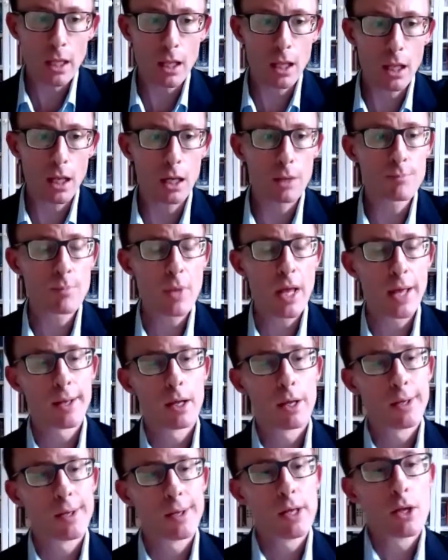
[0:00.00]

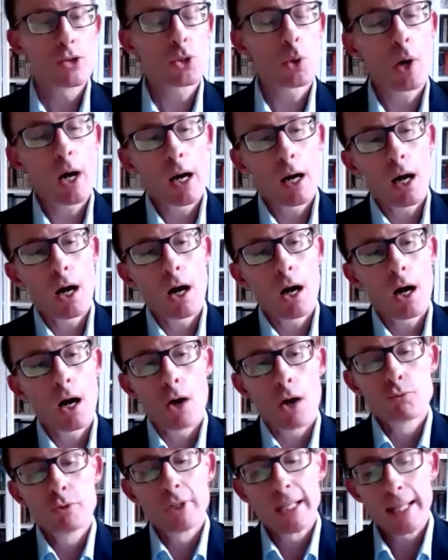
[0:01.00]
So a
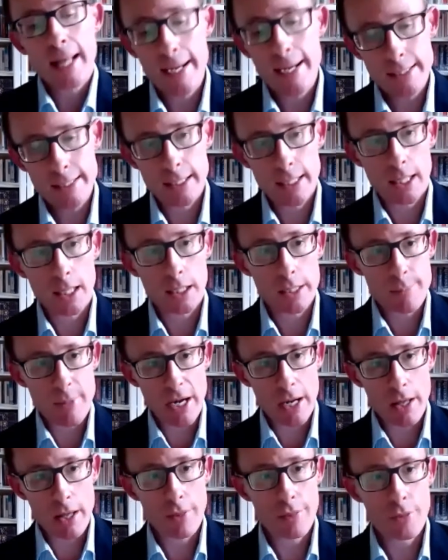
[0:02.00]
related
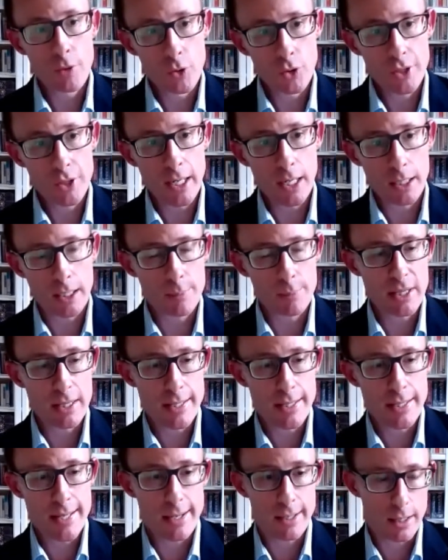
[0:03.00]
argument, a third argument
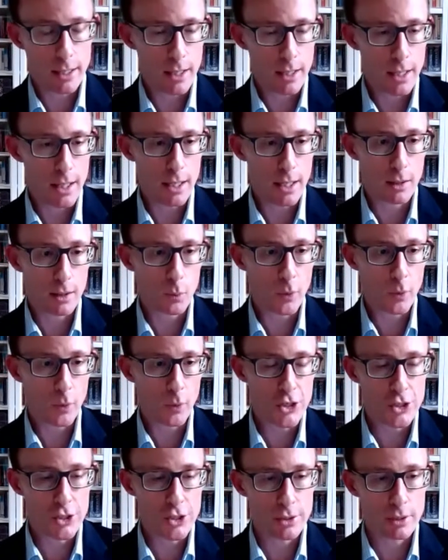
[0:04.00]
then,
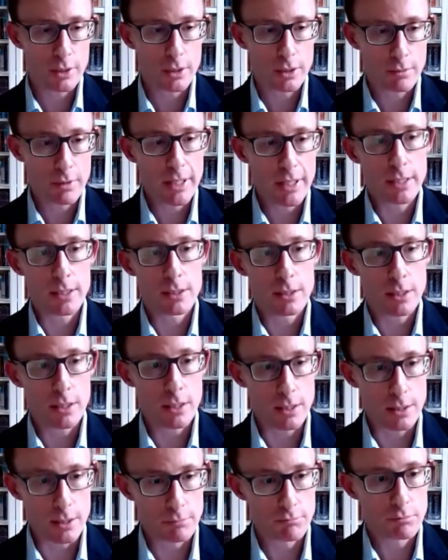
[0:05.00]
which
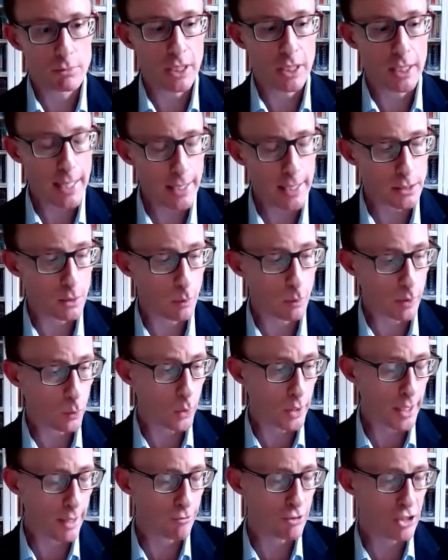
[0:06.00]
is connected
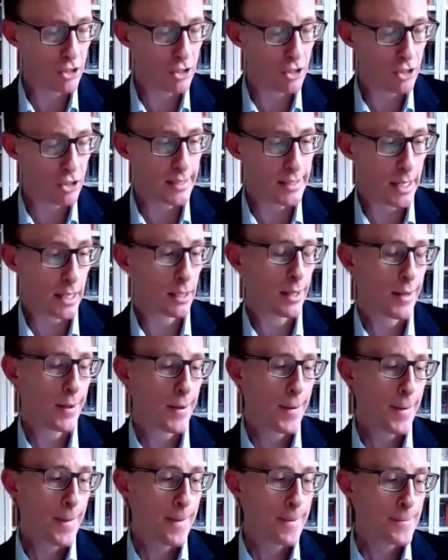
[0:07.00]
with what I've just said,
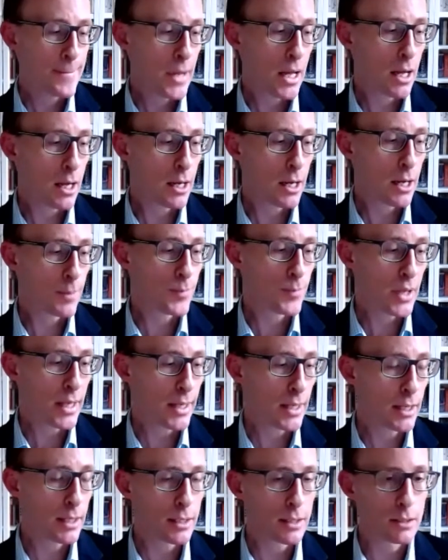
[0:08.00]

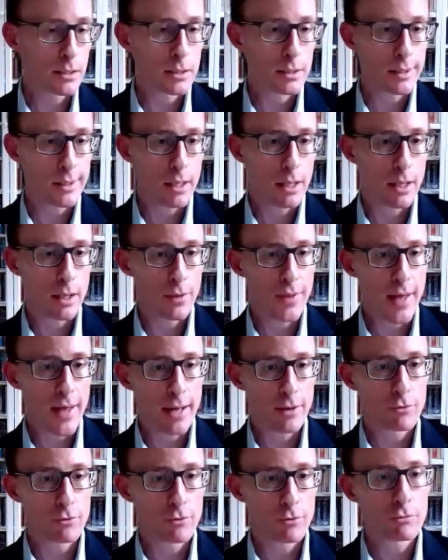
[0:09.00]
is
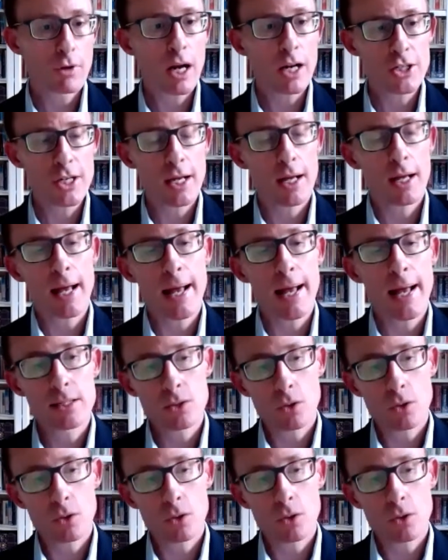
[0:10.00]
that Russia has